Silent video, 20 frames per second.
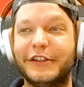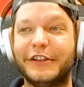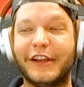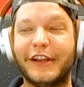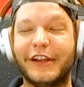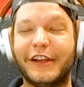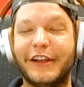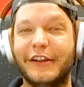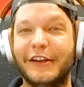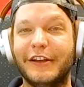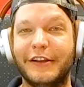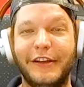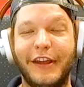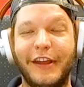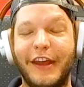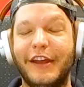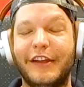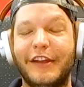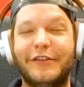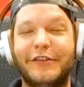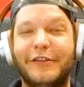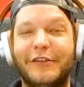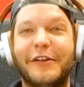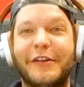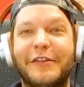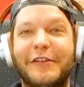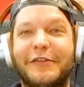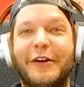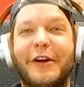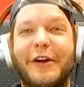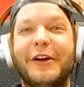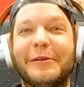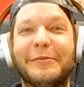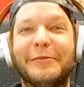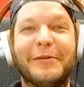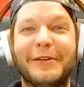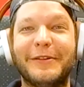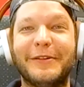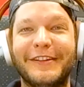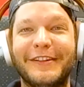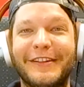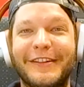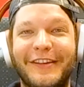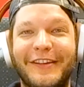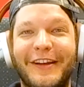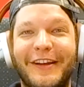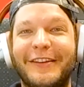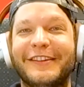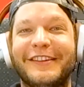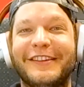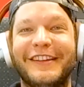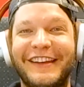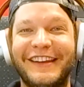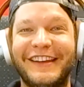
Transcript: Like, yeah, start a startup, sell it,